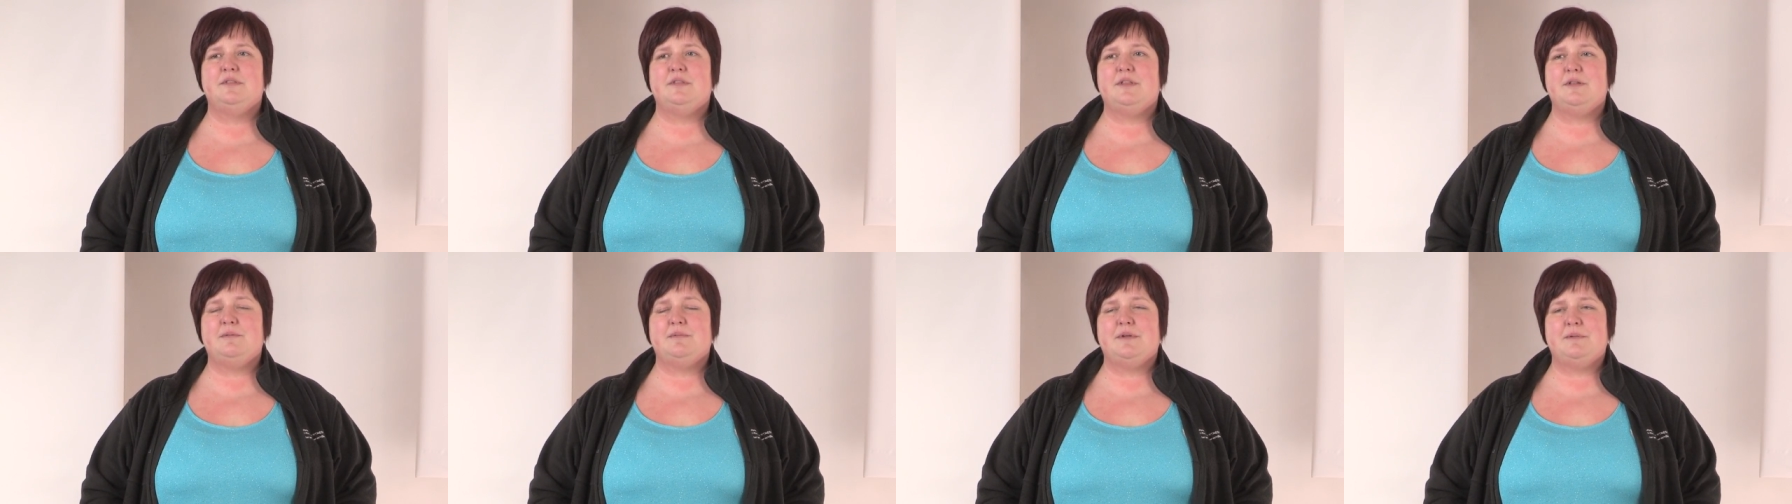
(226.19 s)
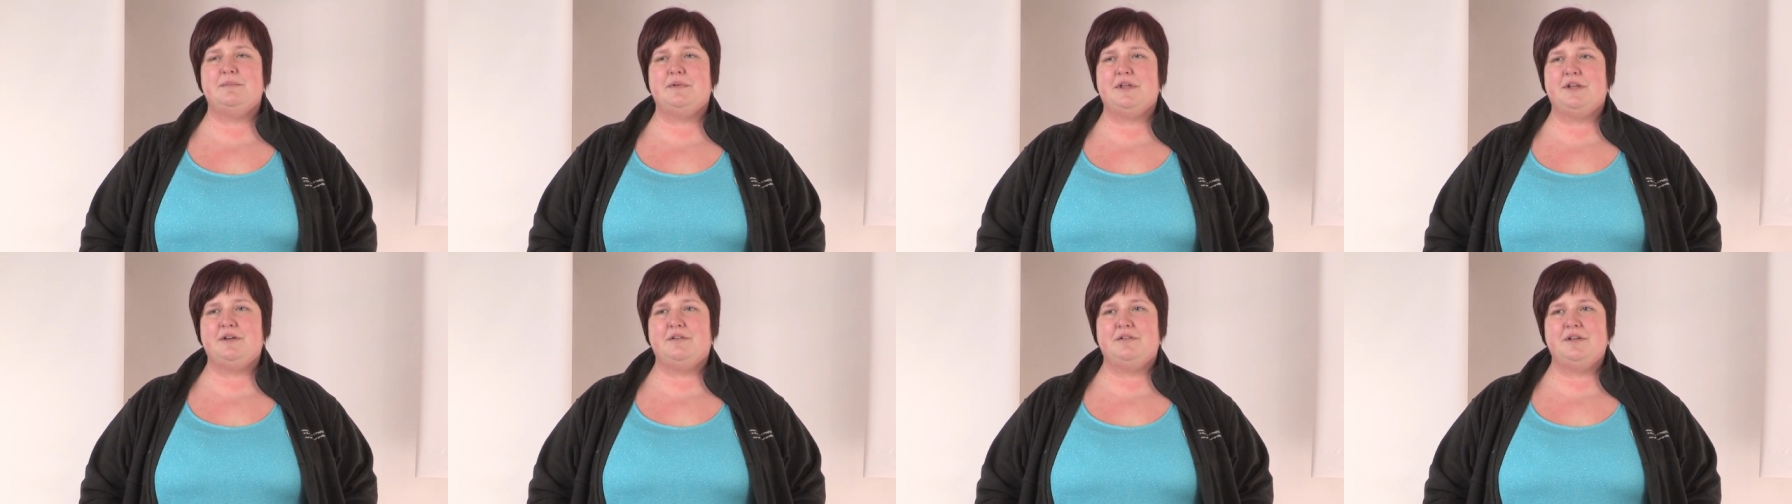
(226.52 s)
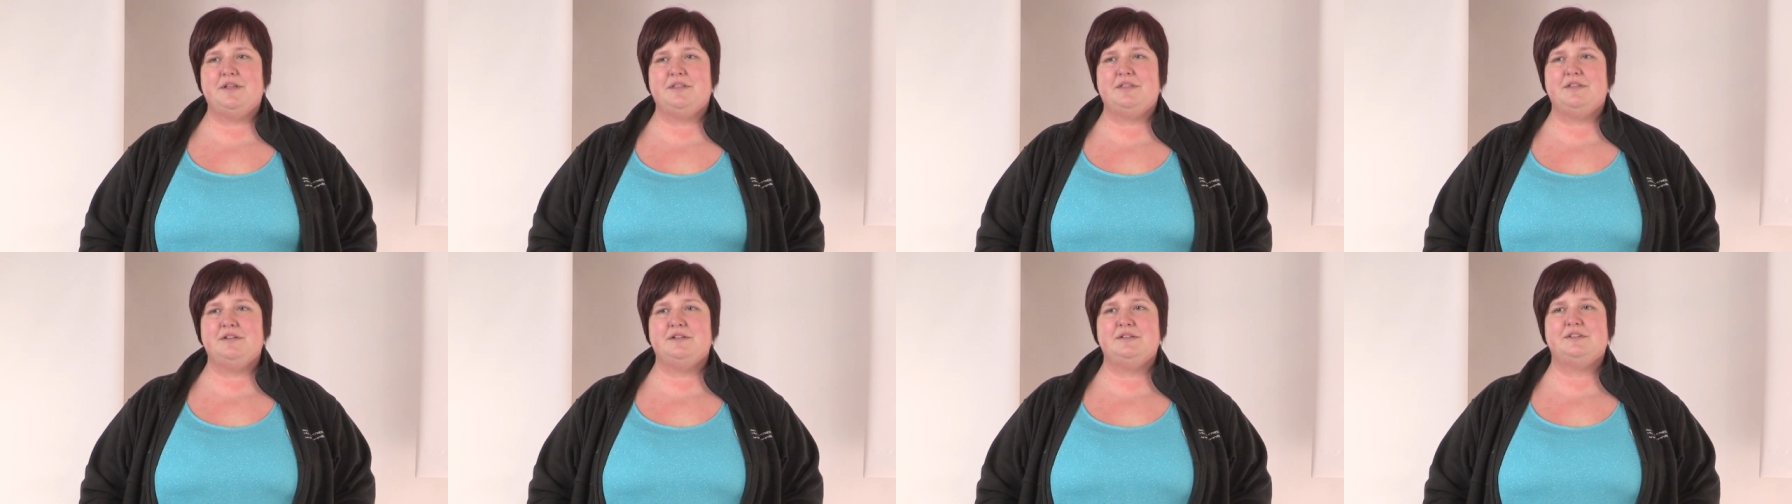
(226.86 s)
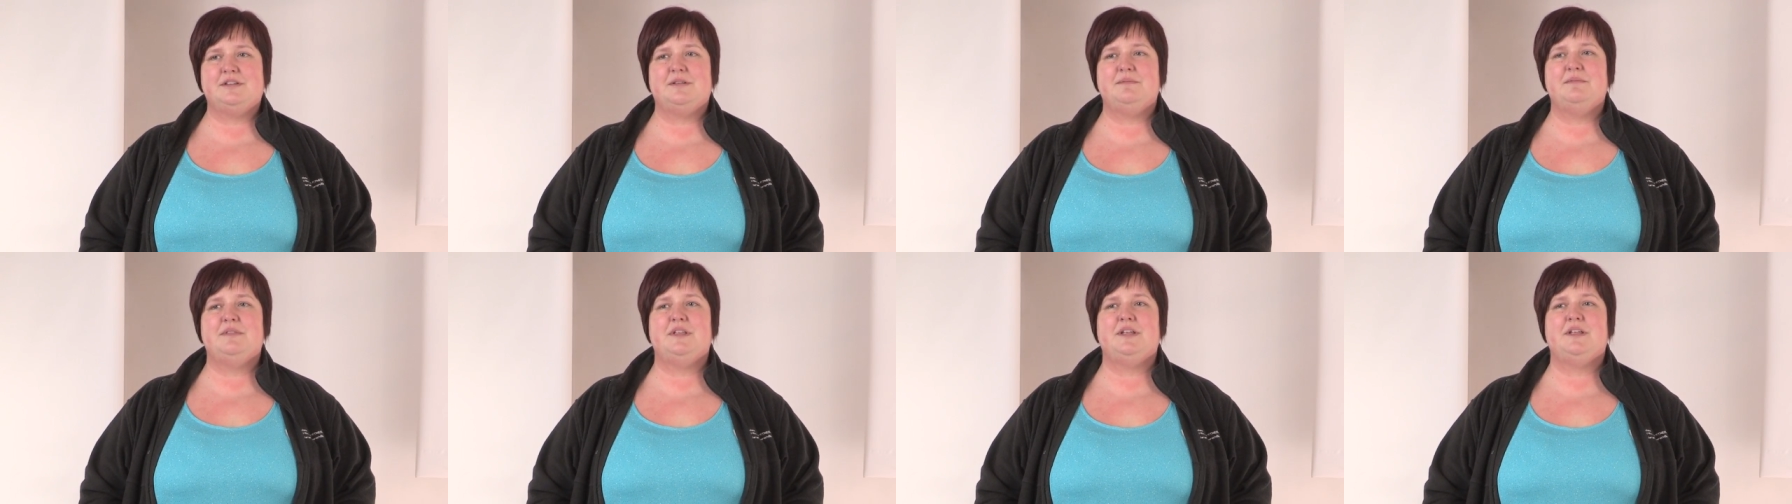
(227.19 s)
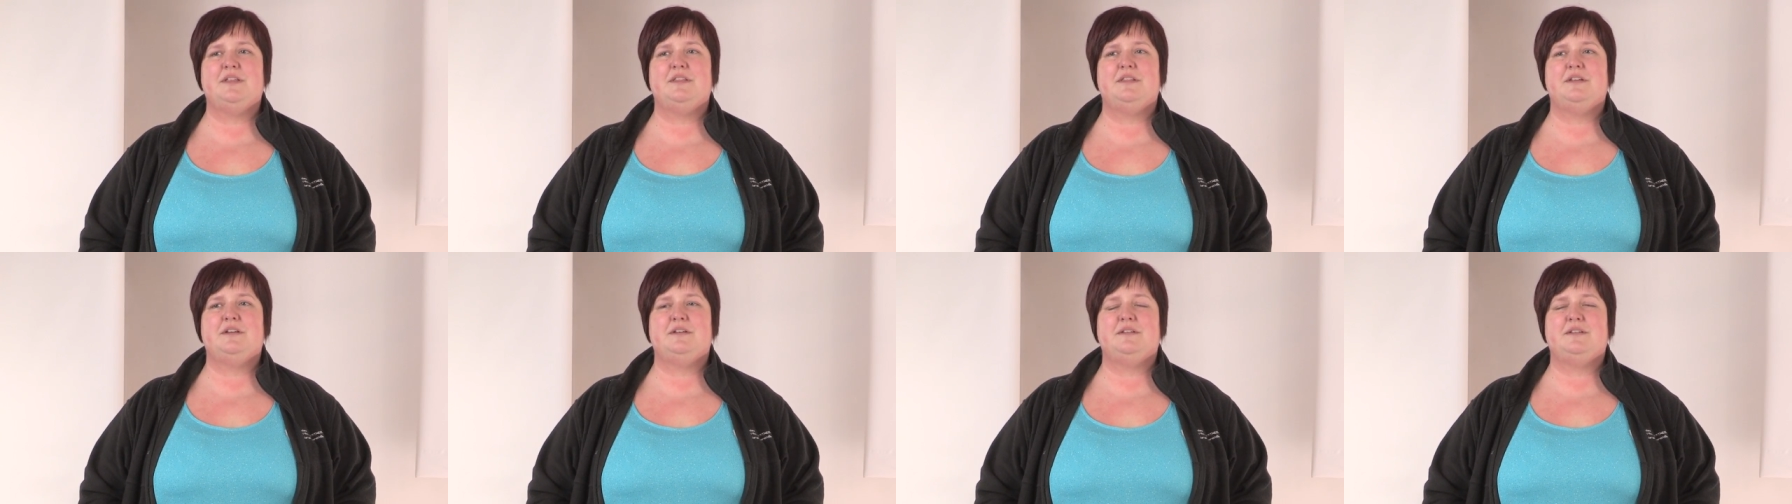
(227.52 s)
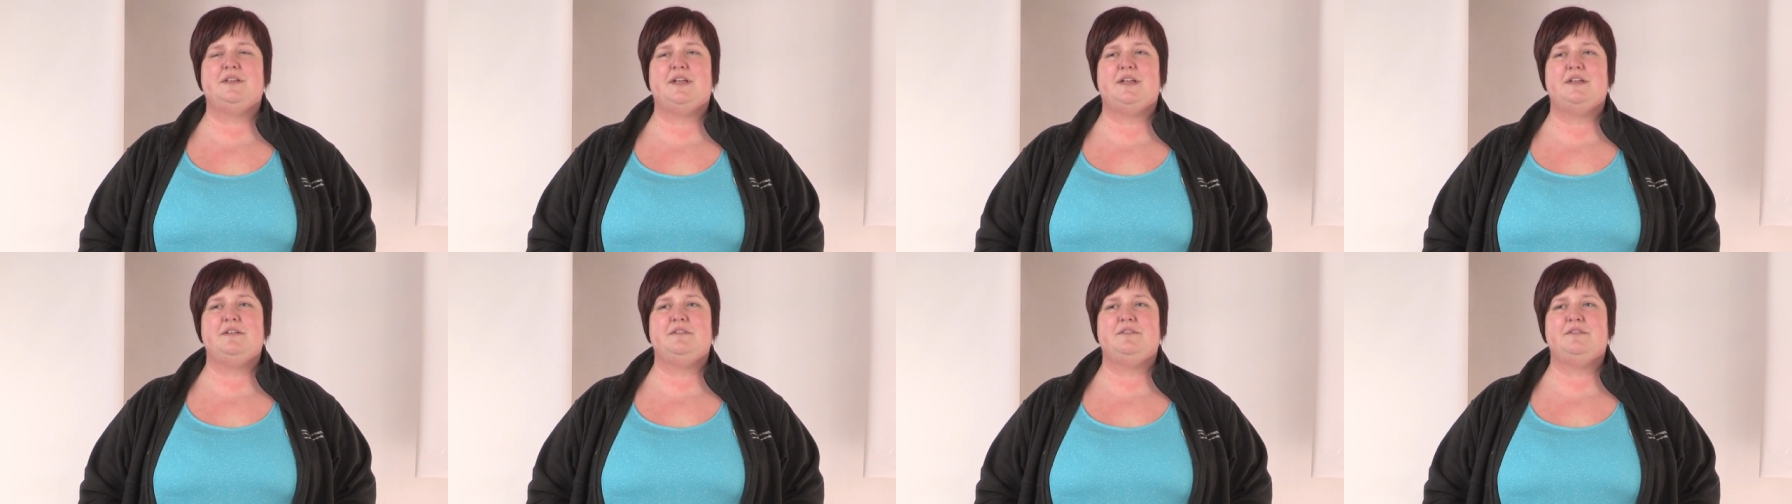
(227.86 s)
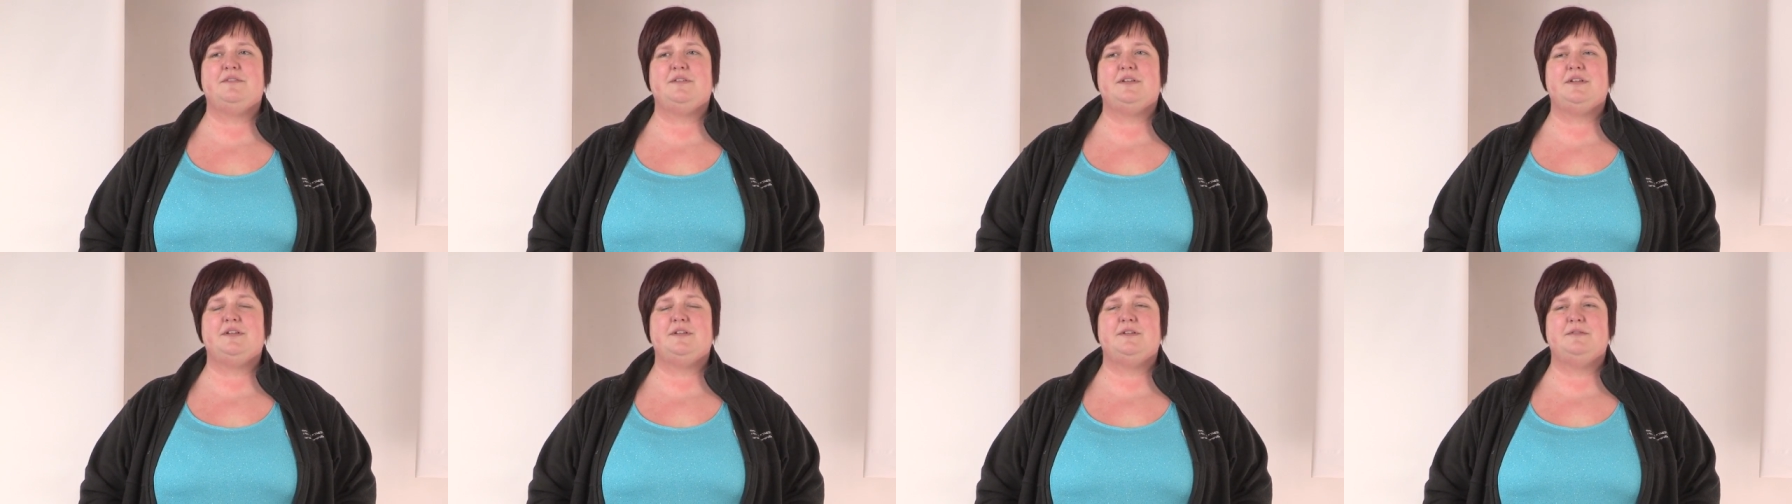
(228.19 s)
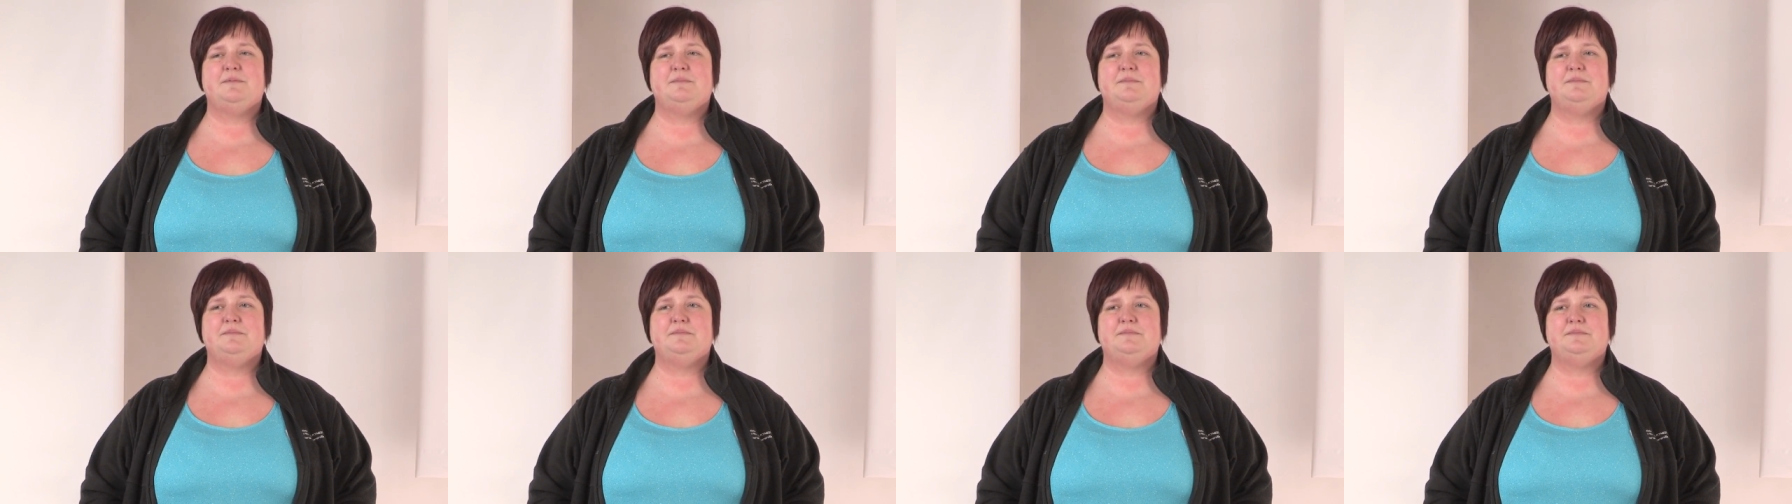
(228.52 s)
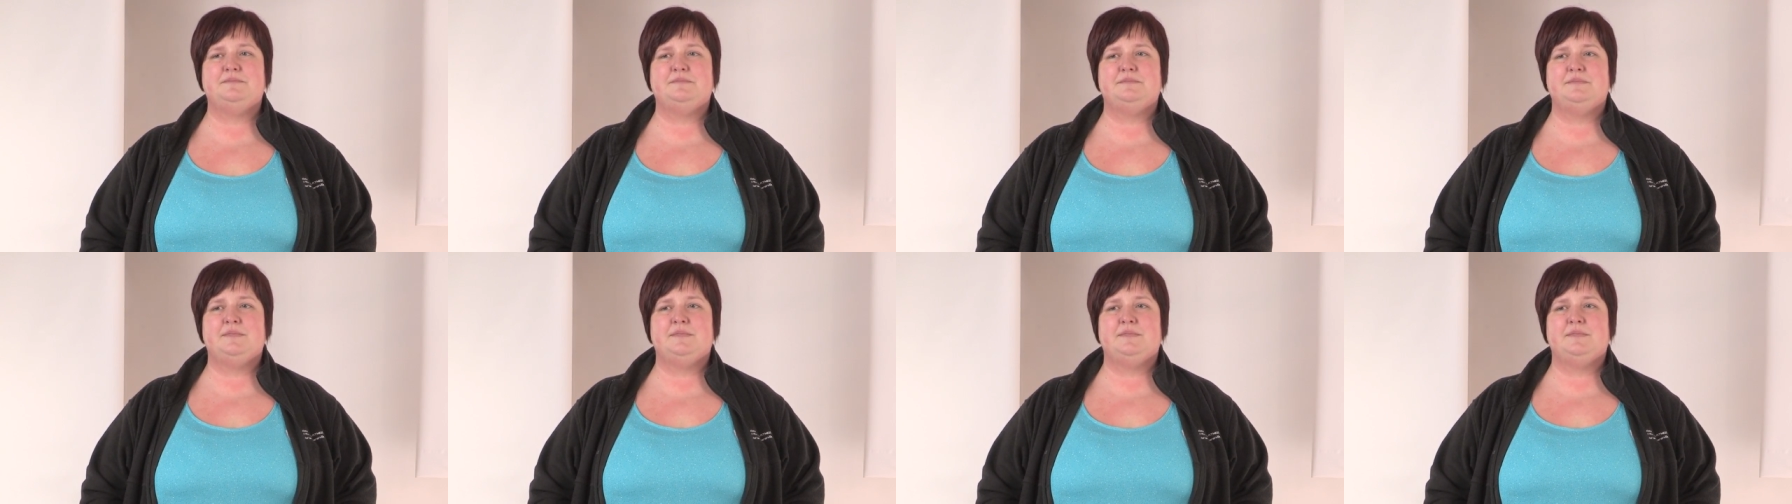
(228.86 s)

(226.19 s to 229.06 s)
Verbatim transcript: they might be going through something in their life. Um,